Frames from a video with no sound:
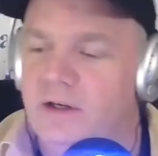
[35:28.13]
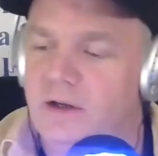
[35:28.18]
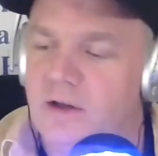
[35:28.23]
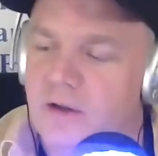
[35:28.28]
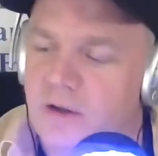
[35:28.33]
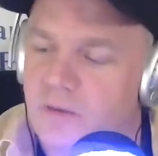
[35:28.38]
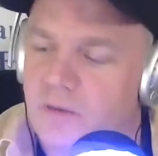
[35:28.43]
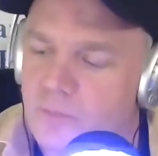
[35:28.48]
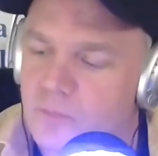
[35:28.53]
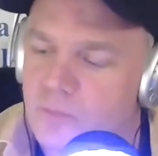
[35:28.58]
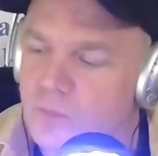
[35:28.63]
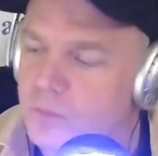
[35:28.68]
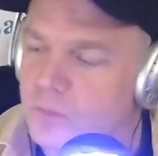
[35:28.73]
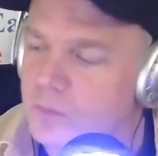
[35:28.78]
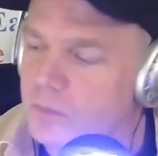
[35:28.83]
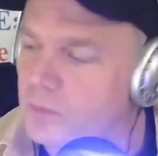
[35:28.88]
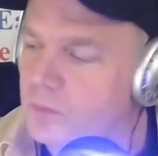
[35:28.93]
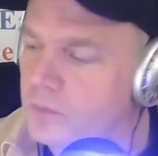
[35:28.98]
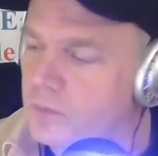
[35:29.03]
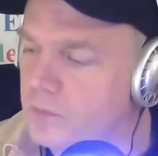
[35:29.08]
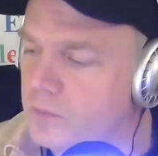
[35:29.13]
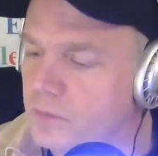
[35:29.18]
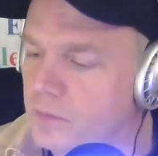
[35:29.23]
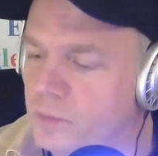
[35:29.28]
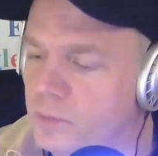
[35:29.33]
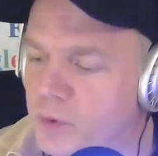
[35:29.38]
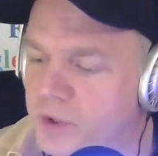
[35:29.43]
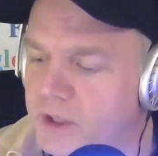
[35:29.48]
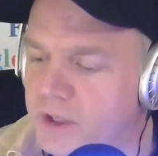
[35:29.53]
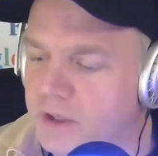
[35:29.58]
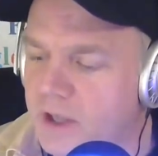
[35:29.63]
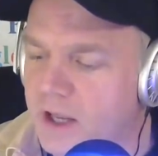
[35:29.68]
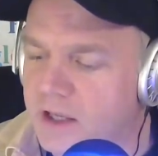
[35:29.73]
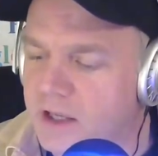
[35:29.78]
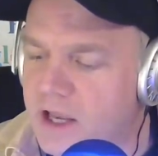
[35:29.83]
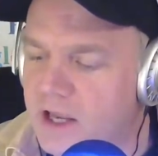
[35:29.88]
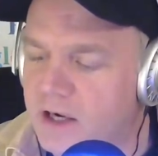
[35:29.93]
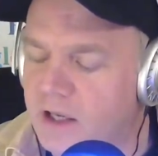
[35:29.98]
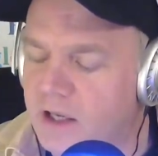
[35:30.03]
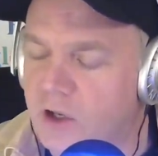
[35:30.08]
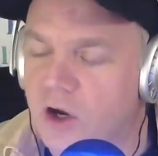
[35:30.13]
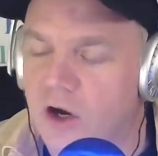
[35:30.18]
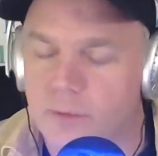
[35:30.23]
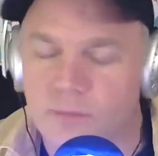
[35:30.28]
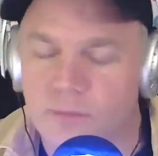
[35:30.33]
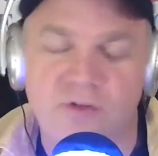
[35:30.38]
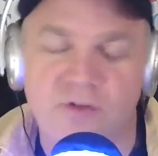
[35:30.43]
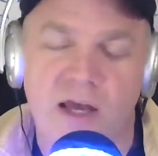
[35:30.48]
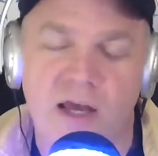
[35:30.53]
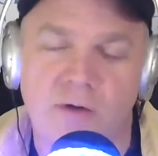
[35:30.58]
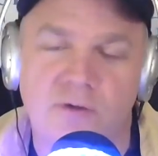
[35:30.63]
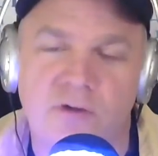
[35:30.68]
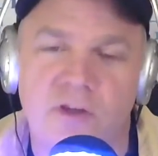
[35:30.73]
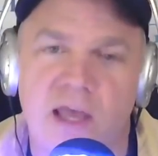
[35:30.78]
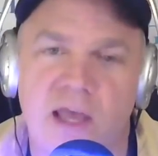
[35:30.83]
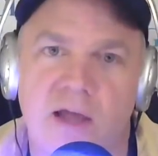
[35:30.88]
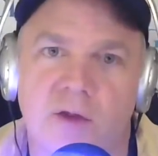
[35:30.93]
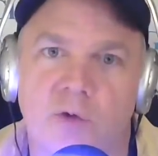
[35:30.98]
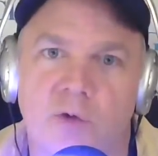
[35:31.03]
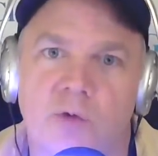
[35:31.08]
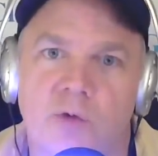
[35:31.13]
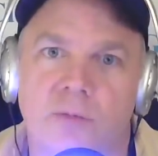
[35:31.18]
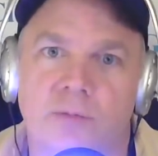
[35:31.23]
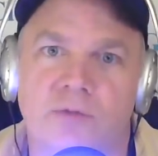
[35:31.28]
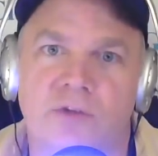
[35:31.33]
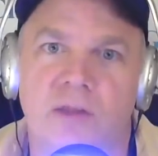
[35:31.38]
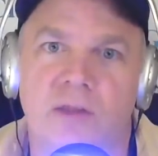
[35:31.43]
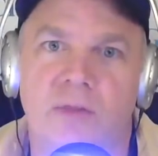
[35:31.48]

I mean, you know, it's. But it, again, it comes down to the algorithms.